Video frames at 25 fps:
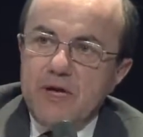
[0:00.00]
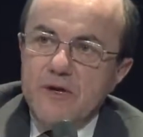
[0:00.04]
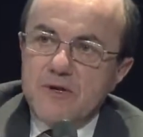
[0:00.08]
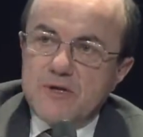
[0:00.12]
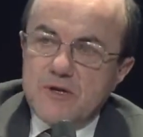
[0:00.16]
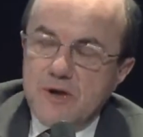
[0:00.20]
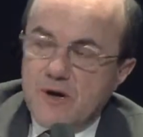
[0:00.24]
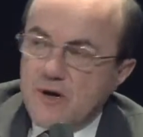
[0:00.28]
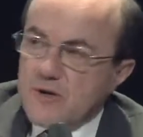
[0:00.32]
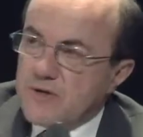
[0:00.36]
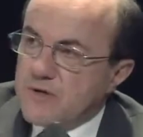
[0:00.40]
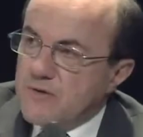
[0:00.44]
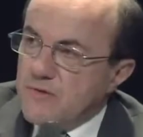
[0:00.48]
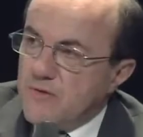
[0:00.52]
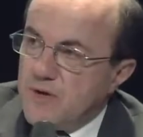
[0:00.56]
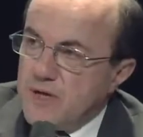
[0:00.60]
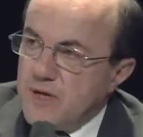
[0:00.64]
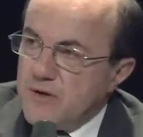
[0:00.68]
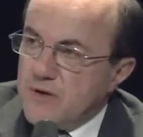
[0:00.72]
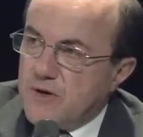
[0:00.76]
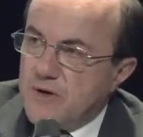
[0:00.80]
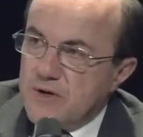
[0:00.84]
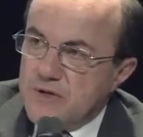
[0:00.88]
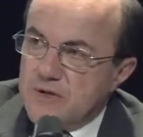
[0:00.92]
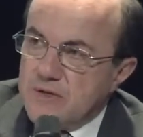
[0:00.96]
you
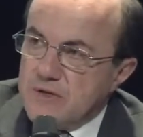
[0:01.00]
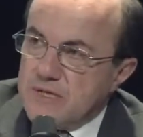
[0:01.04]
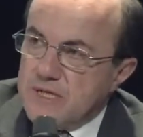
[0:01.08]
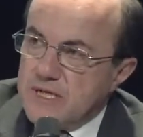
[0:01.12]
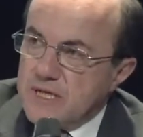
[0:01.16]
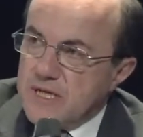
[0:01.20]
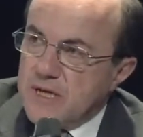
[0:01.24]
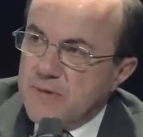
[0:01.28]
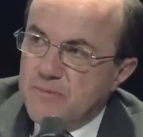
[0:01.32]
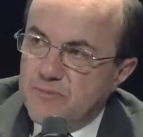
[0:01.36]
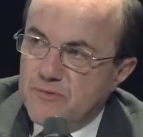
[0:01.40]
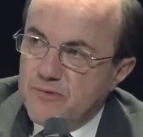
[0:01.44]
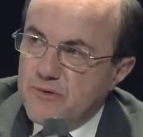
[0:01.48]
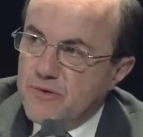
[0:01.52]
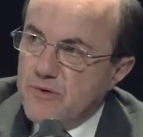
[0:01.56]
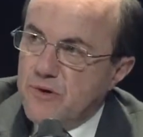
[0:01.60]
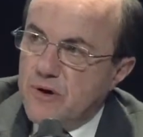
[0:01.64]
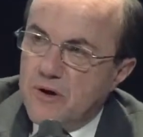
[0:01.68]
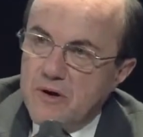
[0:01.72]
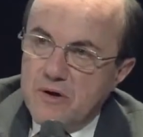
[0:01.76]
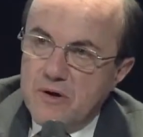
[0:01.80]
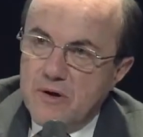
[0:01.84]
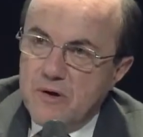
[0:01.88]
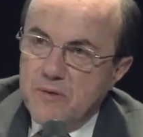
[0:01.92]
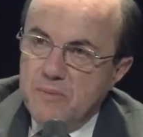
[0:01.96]
go to
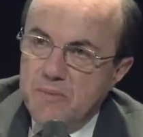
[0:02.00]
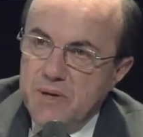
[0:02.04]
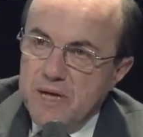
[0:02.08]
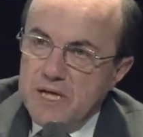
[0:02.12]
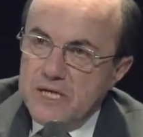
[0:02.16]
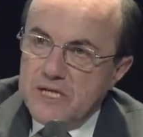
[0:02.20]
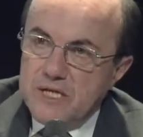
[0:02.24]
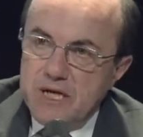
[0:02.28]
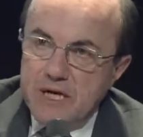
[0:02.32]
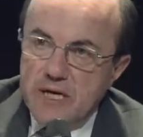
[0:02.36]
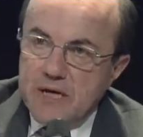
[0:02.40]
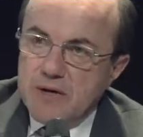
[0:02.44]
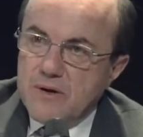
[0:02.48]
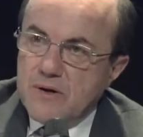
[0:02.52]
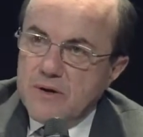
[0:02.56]
Singapore or Beijing